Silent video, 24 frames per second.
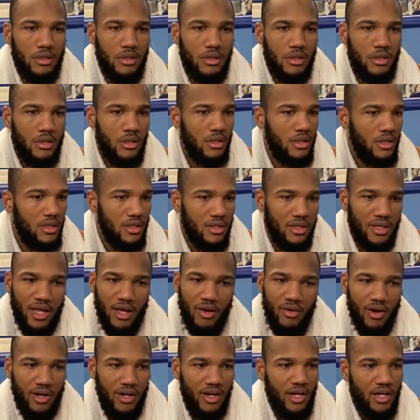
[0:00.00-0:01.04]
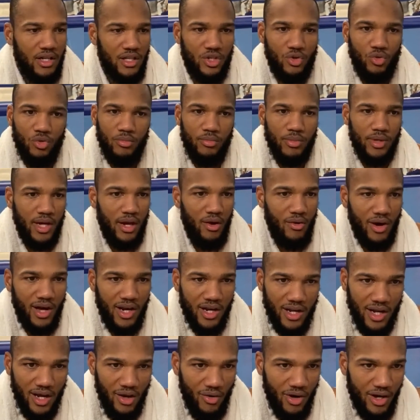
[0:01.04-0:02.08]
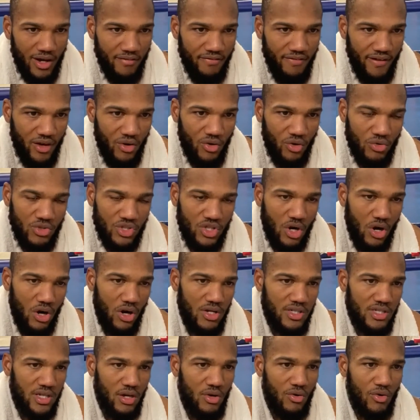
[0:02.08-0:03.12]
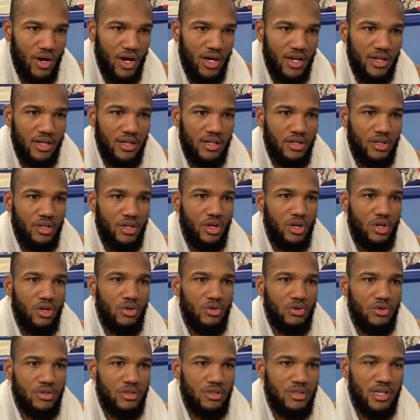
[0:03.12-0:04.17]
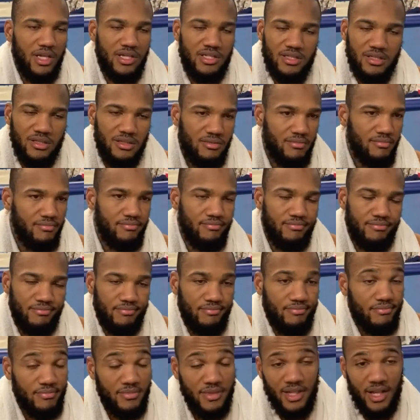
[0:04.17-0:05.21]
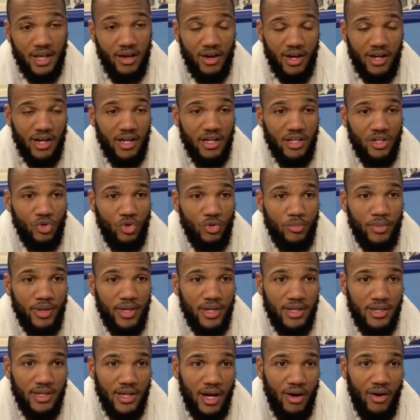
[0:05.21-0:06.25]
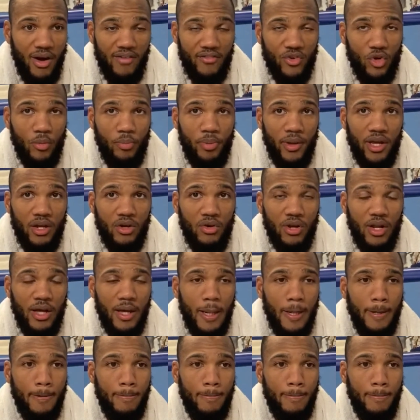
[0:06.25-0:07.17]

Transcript: That don't got nothing to do with me. I don't gotta fight on those cards. I don't got nothing to do with me. I don't have no pain on that.